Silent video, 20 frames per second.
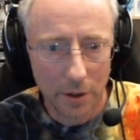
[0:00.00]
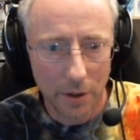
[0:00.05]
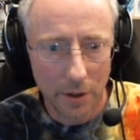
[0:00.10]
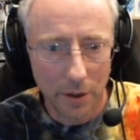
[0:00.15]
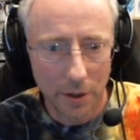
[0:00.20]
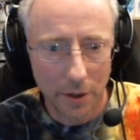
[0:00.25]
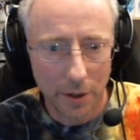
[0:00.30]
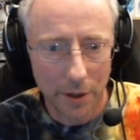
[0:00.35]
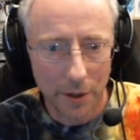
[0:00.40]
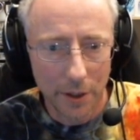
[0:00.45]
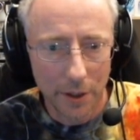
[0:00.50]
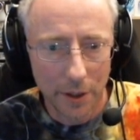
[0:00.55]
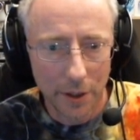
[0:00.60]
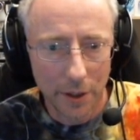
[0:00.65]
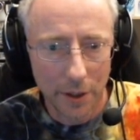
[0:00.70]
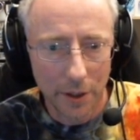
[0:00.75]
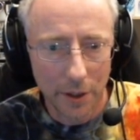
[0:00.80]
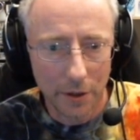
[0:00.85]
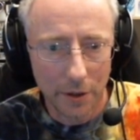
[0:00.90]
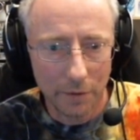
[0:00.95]
And
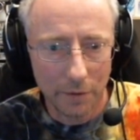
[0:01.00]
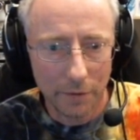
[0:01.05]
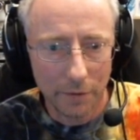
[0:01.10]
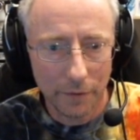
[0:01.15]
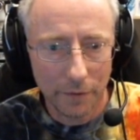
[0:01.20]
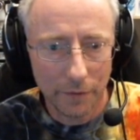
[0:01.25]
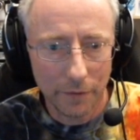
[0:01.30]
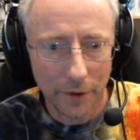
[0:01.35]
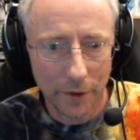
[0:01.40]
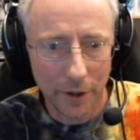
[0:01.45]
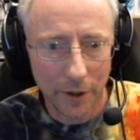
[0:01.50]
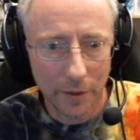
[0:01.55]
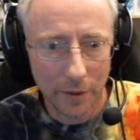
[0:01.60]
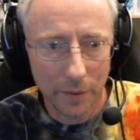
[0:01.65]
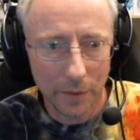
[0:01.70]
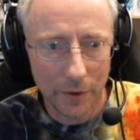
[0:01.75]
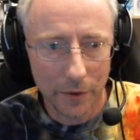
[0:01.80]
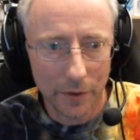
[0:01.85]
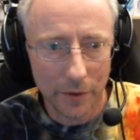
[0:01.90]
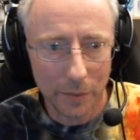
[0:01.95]
then fight
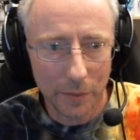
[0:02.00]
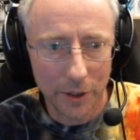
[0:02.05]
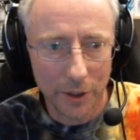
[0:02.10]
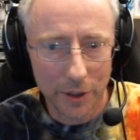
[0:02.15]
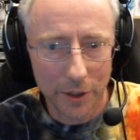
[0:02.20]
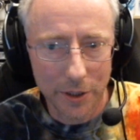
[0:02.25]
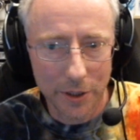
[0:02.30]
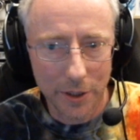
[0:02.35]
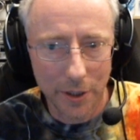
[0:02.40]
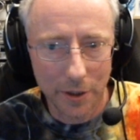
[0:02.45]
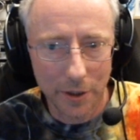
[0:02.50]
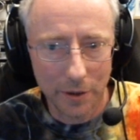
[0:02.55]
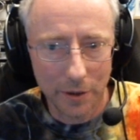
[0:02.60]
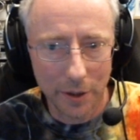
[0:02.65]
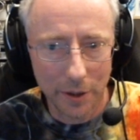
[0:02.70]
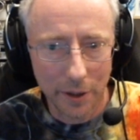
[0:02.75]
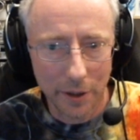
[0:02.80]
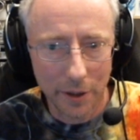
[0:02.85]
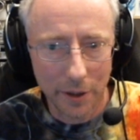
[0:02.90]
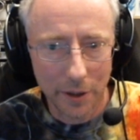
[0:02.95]
with the Prince
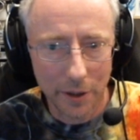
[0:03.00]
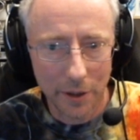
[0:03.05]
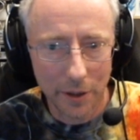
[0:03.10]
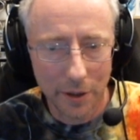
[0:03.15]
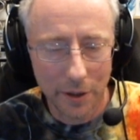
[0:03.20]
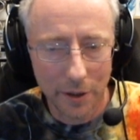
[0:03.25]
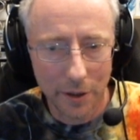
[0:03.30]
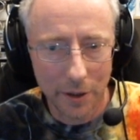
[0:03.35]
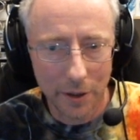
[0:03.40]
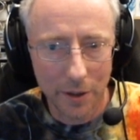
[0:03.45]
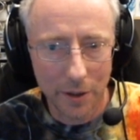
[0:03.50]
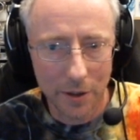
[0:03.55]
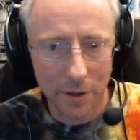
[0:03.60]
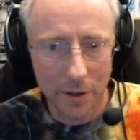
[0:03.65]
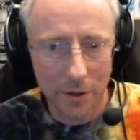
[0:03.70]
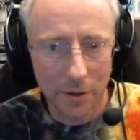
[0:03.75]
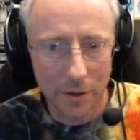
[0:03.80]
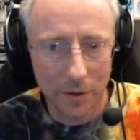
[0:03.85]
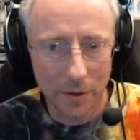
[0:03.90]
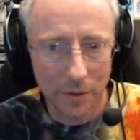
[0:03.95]
Derek
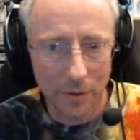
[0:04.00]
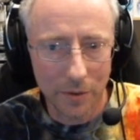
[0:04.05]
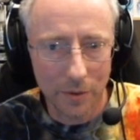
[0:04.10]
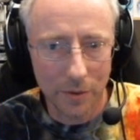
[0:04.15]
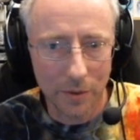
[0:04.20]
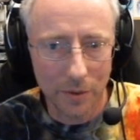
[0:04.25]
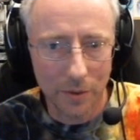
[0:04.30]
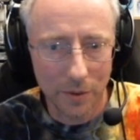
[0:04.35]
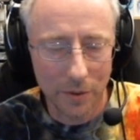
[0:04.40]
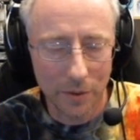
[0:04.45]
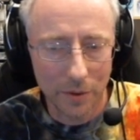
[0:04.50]
into